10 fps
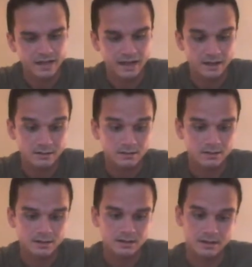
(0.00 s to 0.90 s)
And
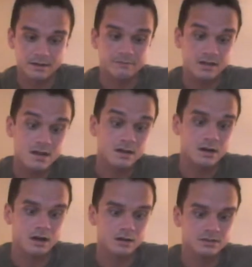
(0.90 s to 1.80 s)
if in
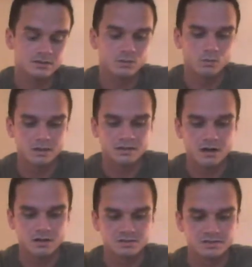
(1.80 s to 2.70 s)
college, which
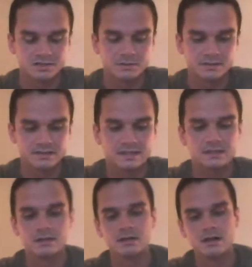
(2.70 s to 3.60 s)
college did you attend?